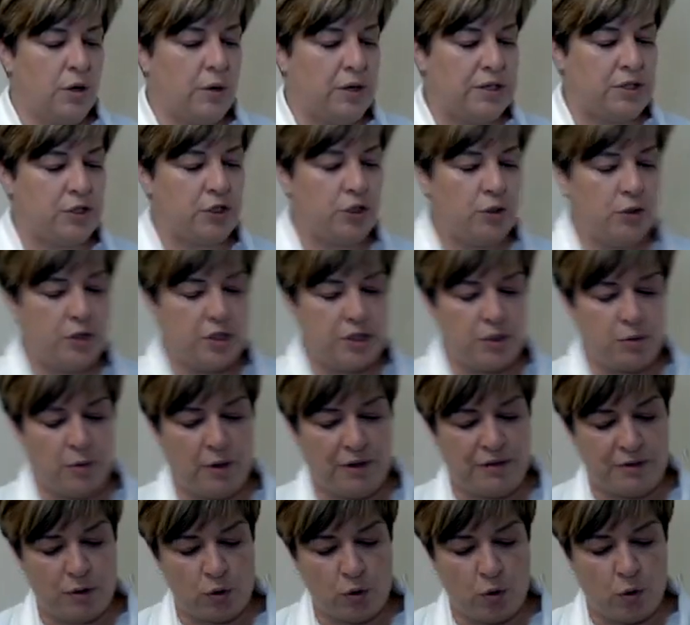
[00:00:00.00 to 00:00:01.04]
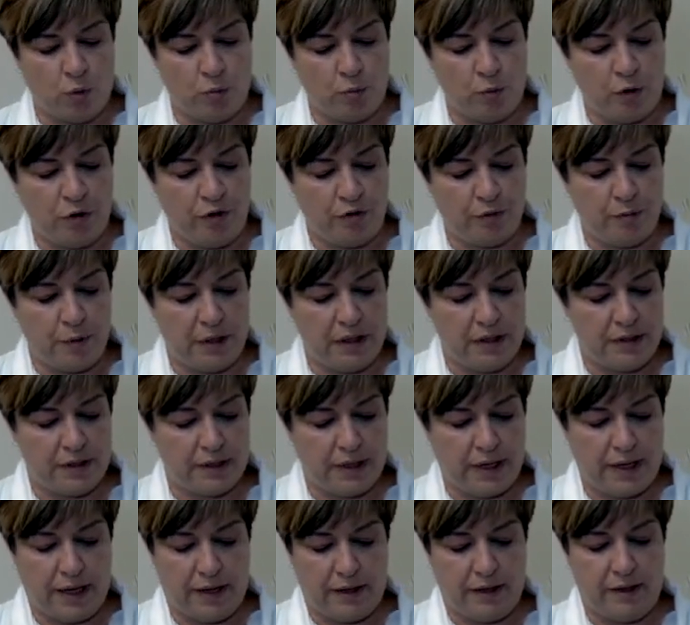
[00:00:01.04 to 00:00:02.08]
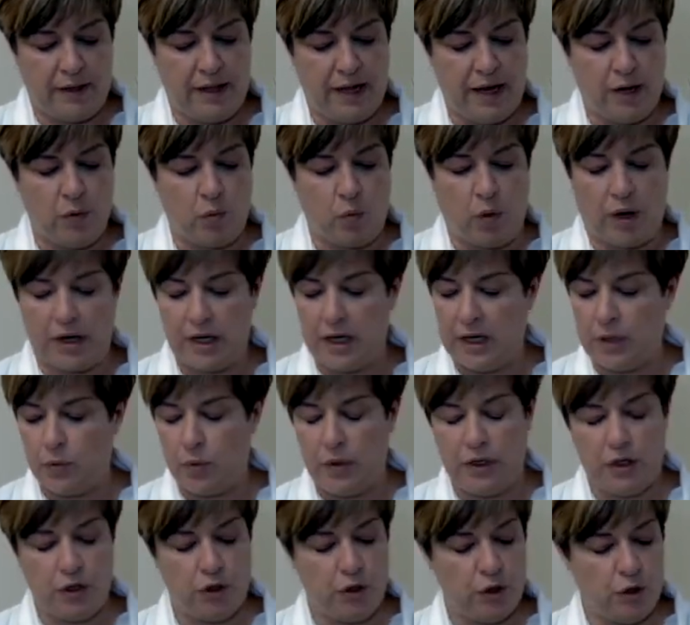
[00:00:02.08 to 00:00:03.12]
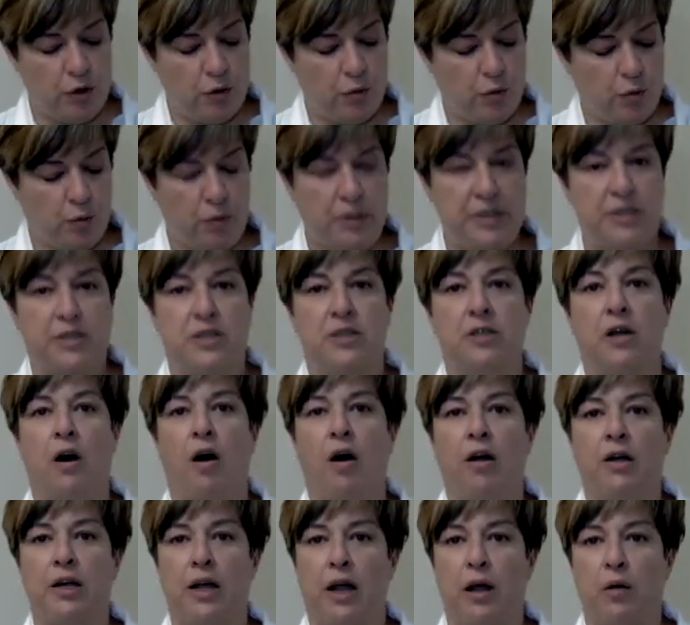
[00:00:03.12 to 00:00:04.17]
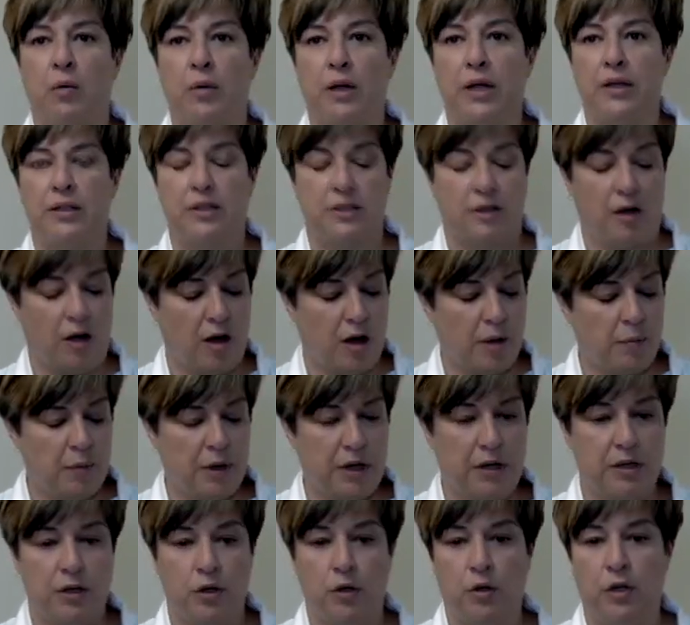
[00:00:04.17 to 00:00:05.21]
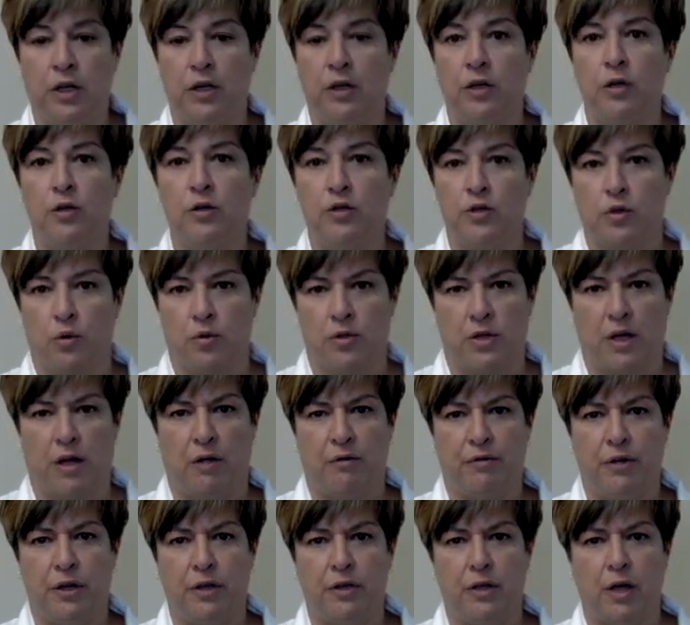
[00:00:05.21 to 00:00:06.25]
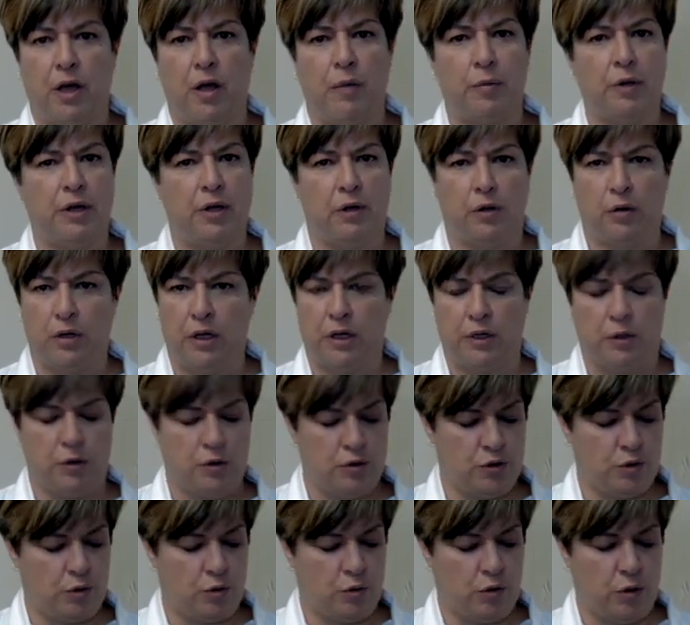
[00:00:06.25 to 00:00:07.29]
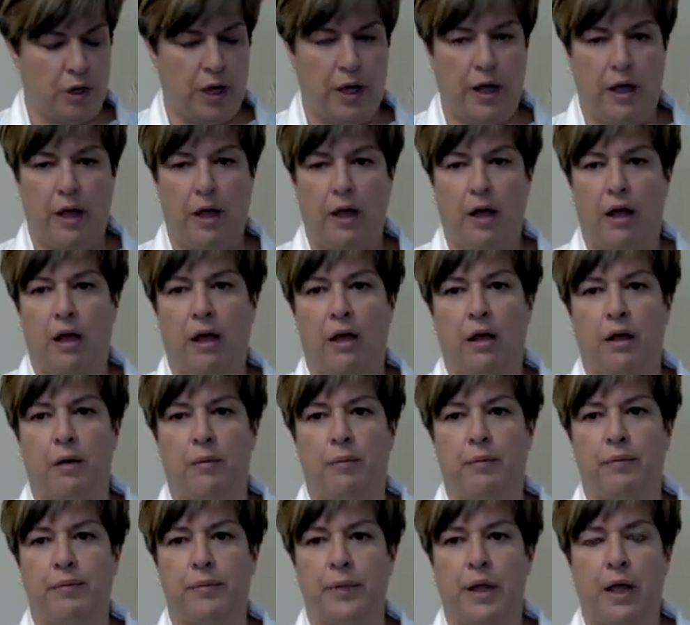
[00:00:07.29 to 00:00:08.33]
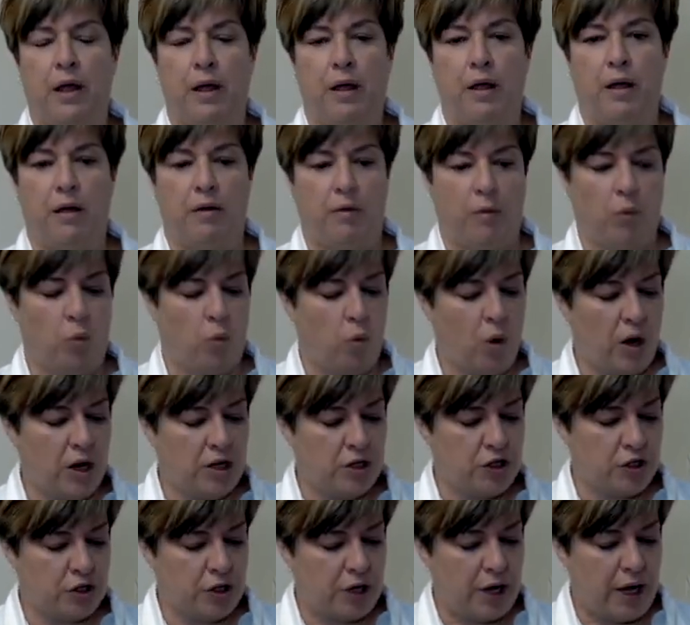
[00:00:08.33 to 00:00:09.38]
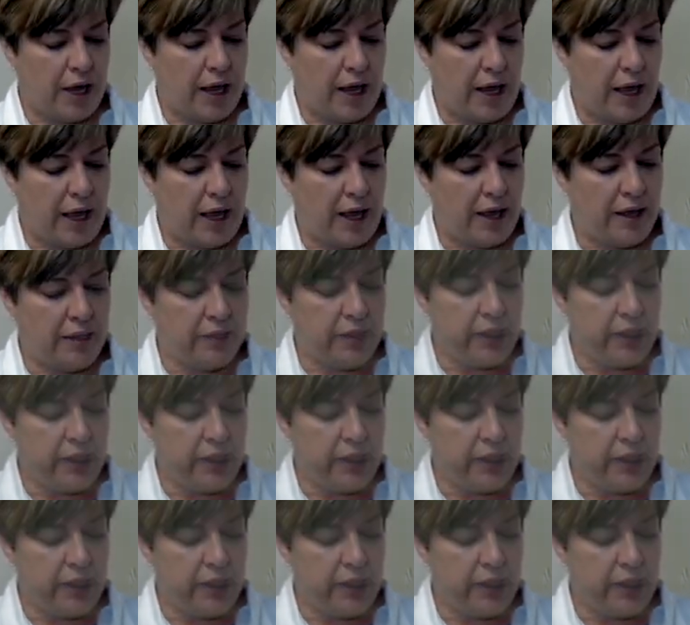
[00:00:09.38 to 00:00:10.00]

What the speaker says: as soon as we saw movement, then what did we do? We start our timer, and you can use your cell phone timer, you can use your watch, and